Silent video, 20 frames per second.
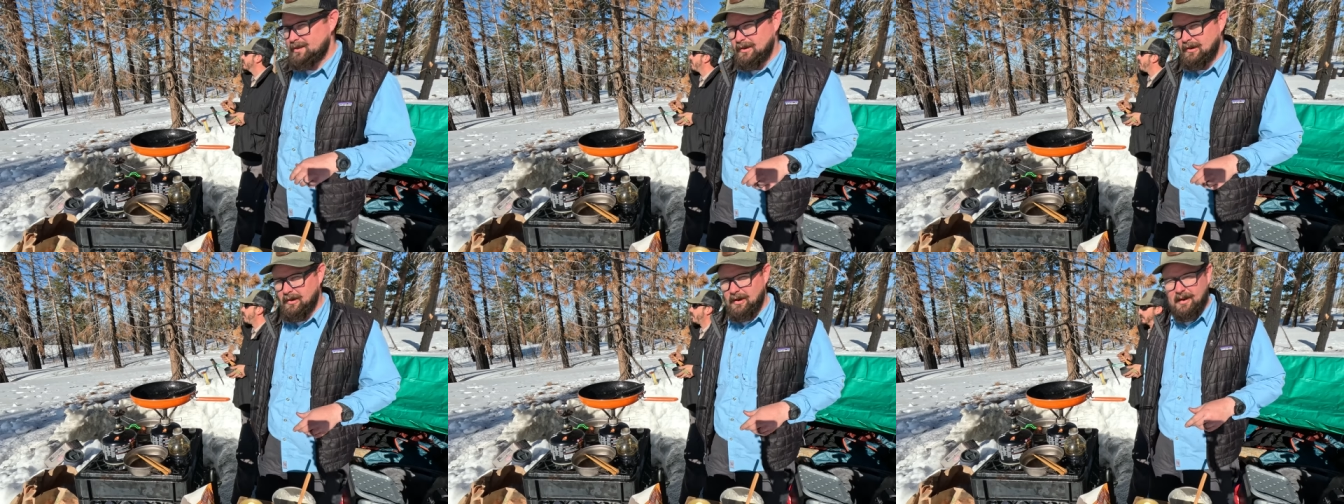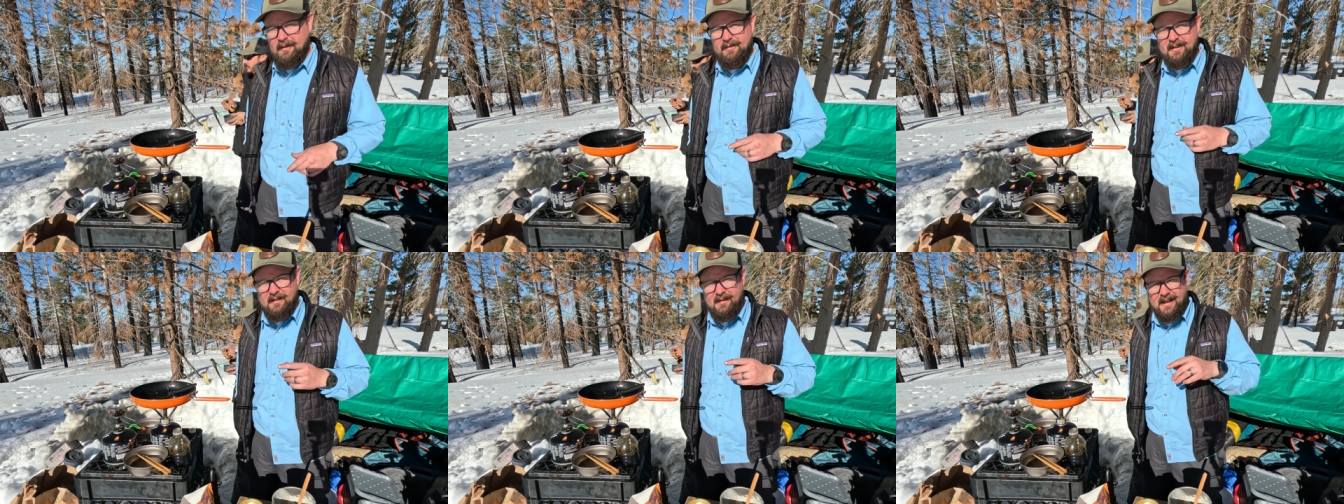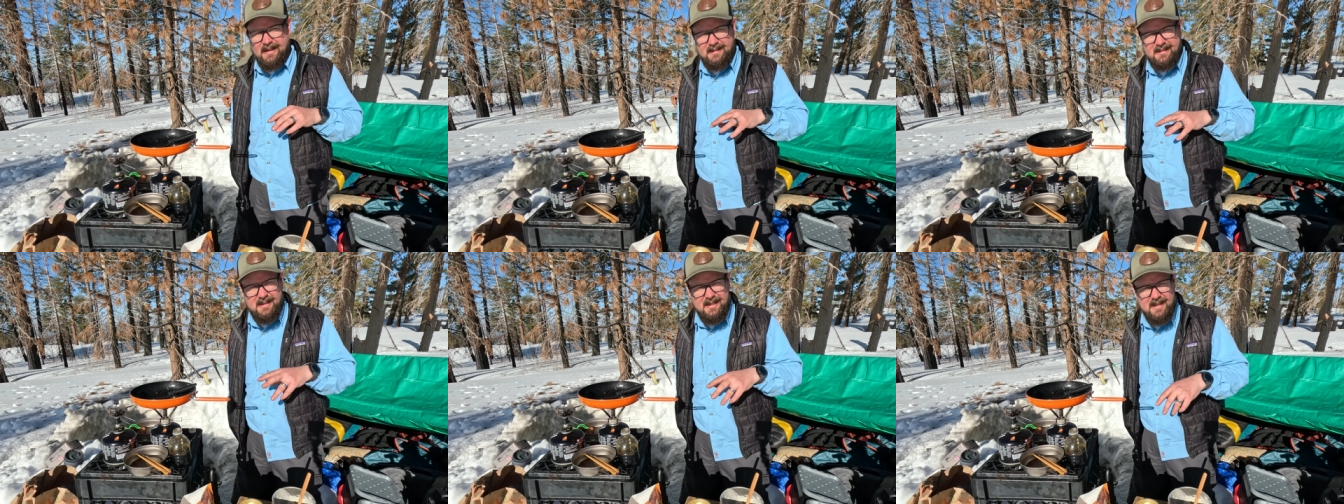you don't have any of
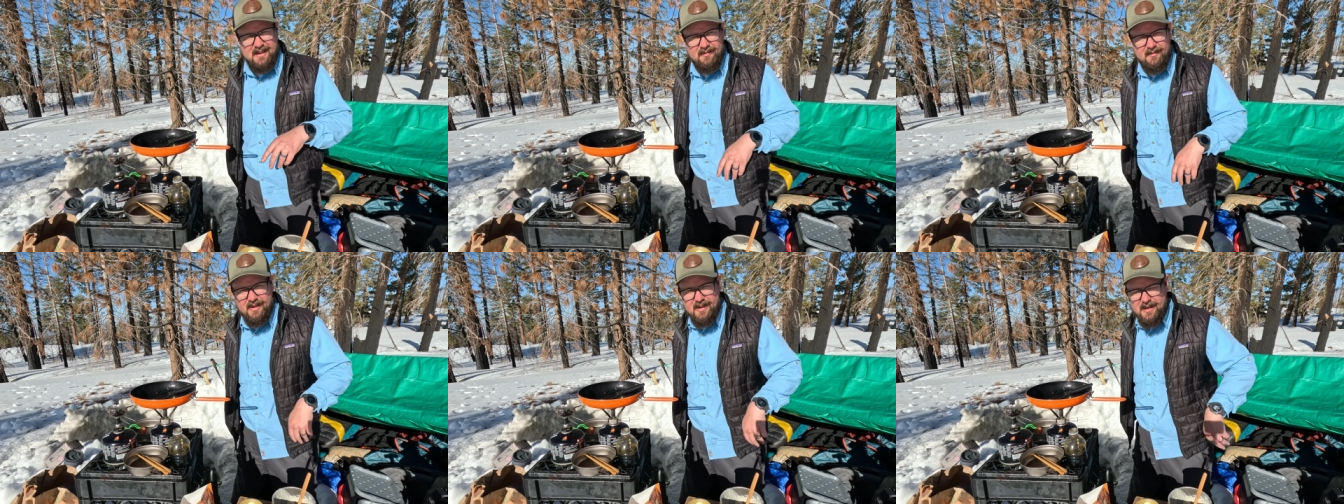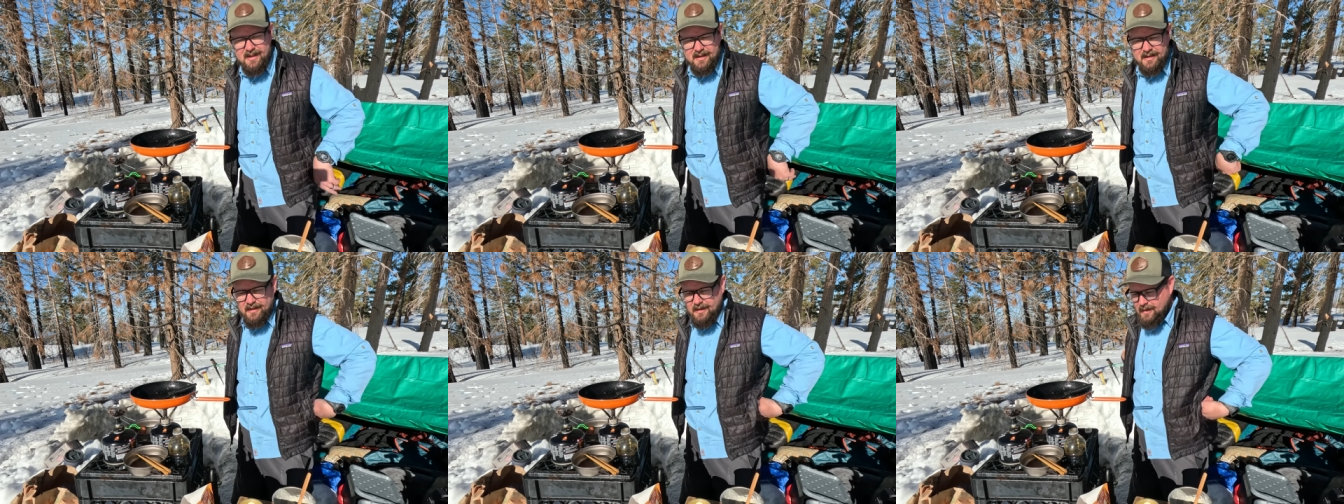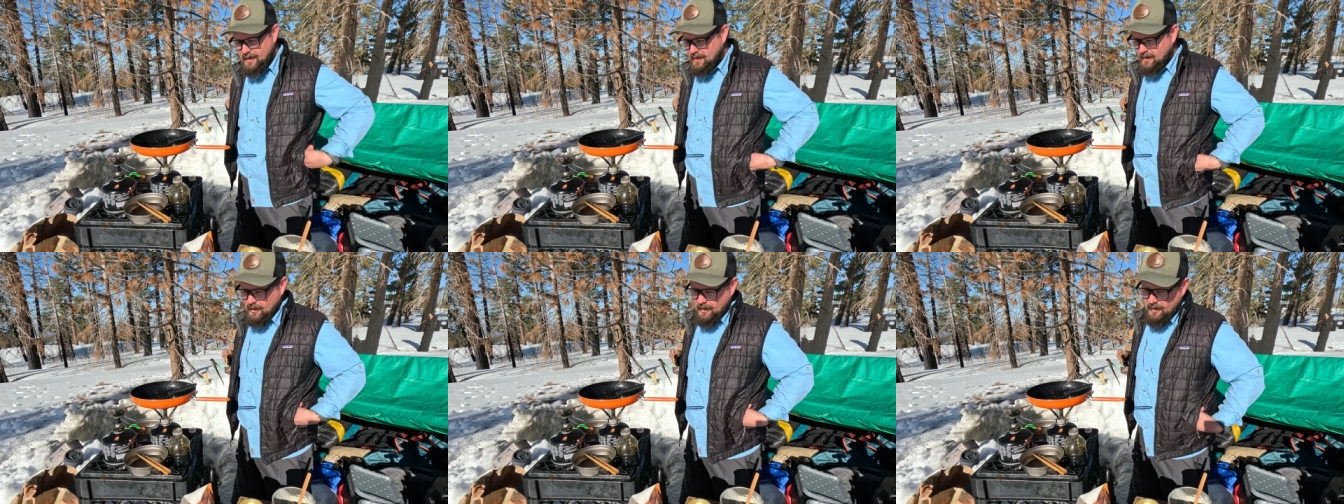that T V
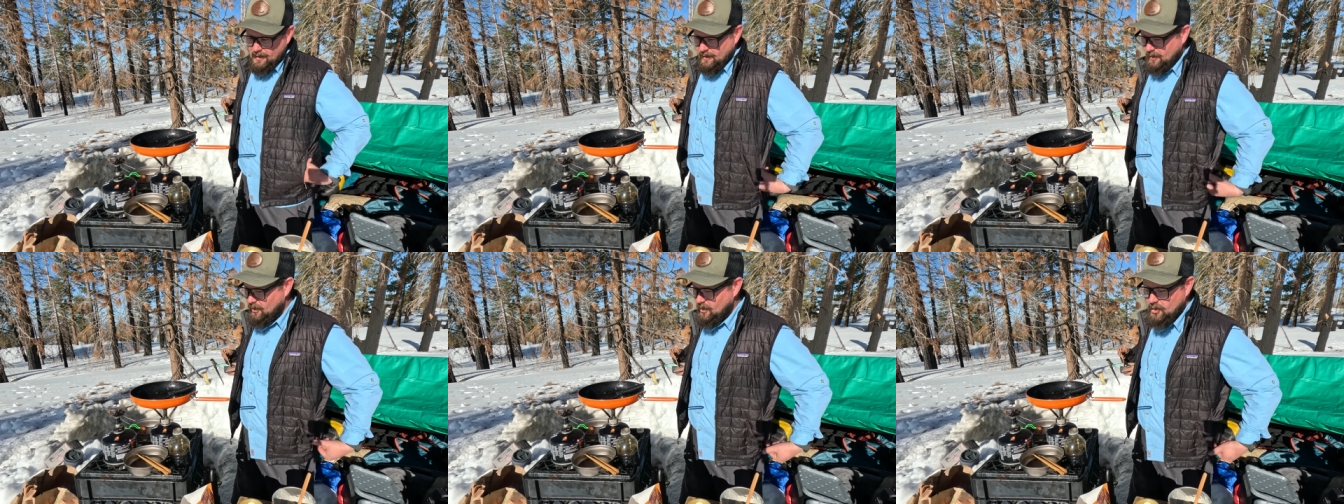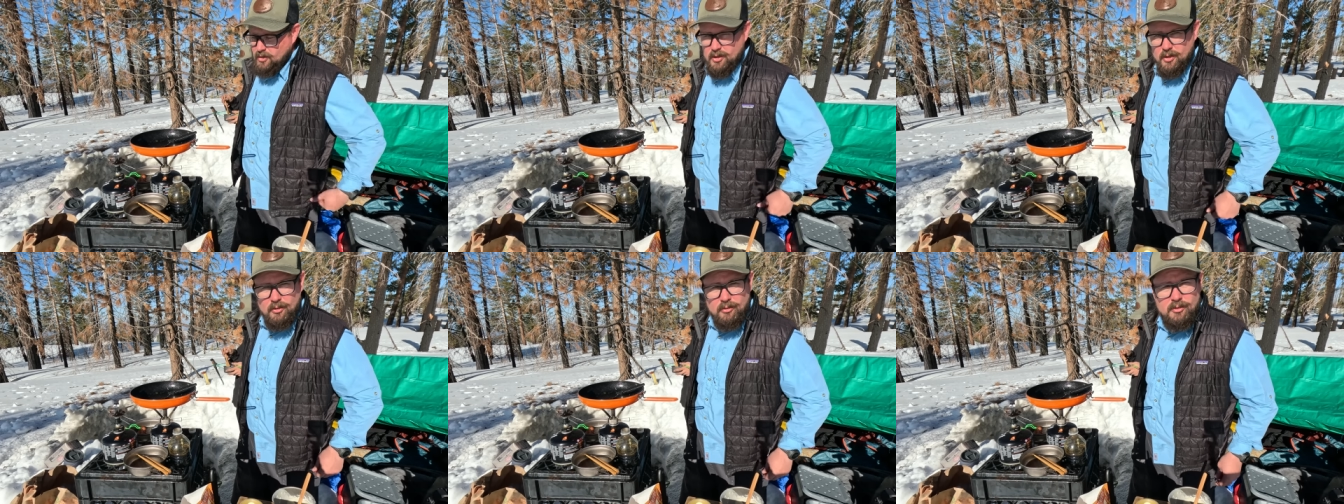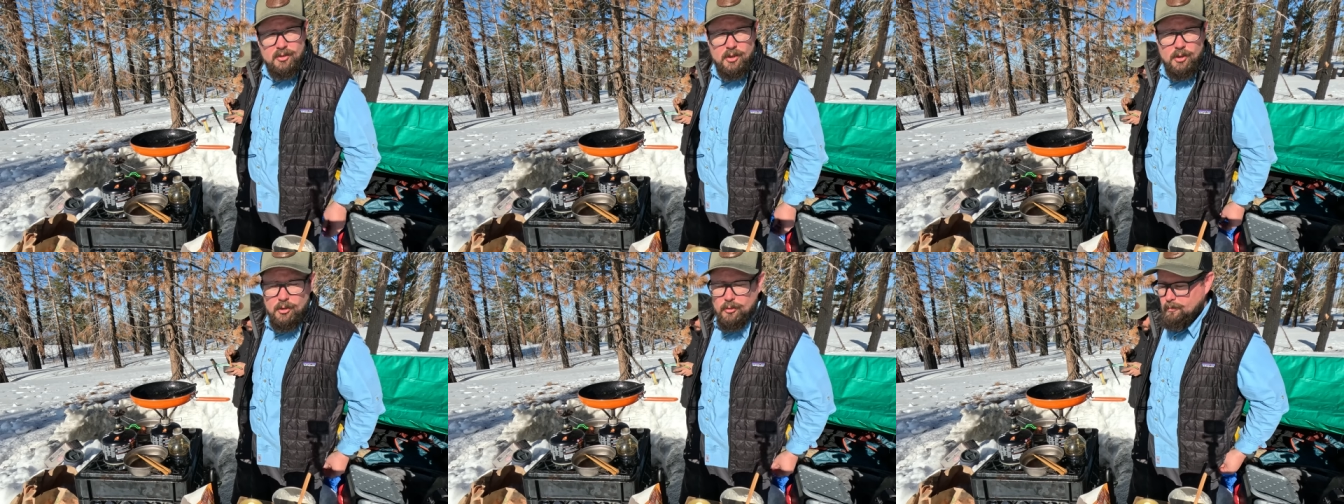or
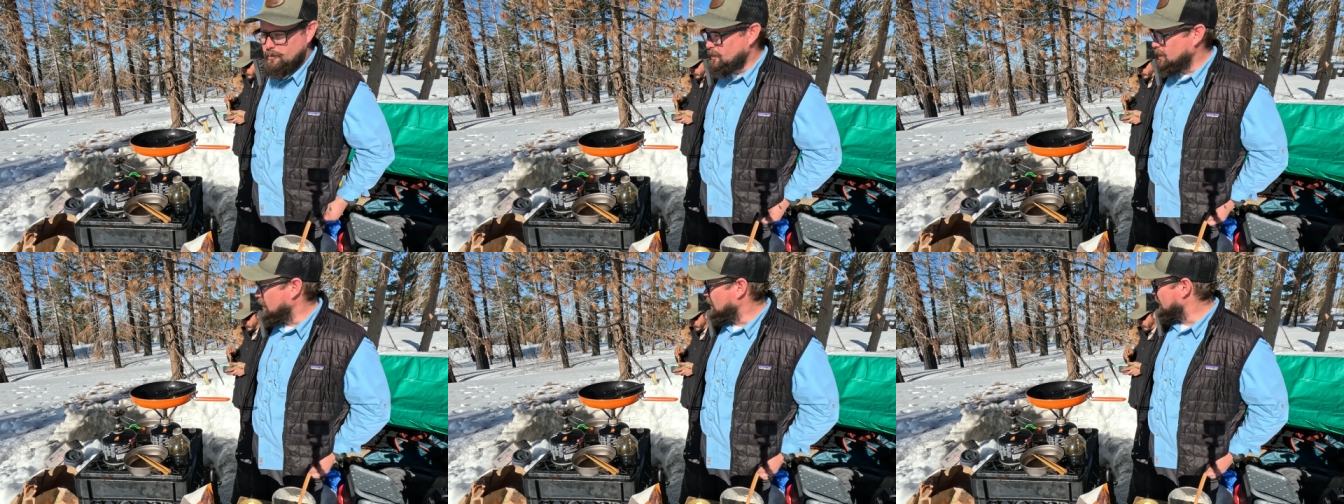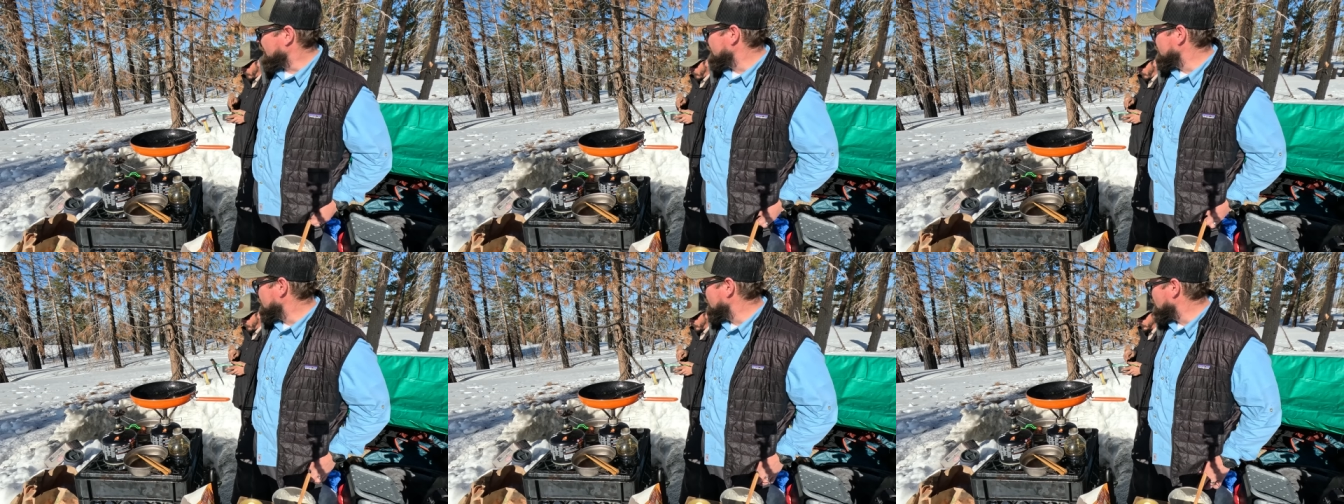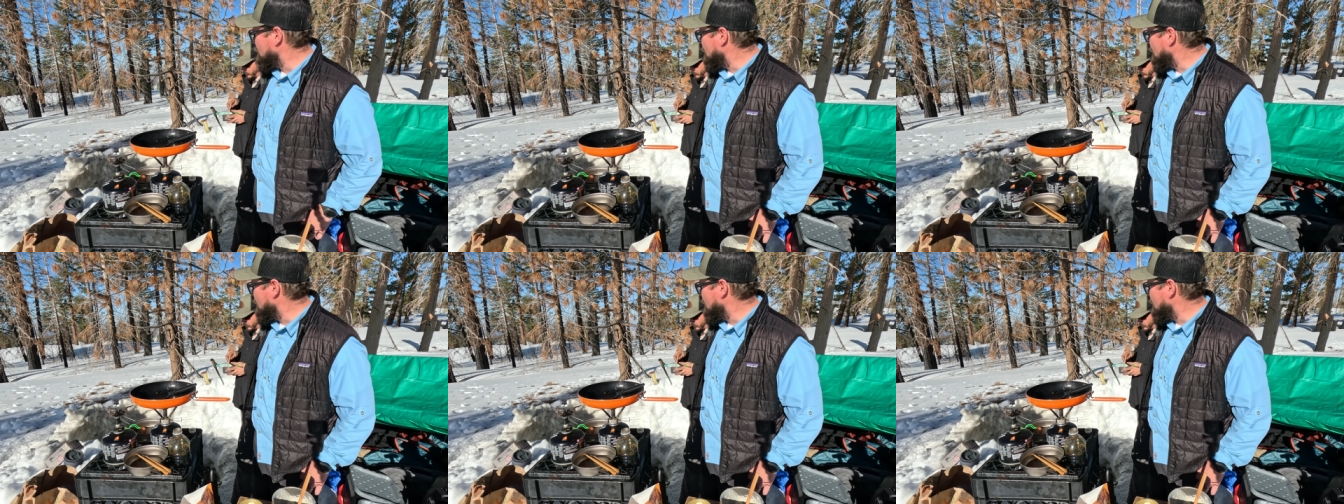YouTube clogging your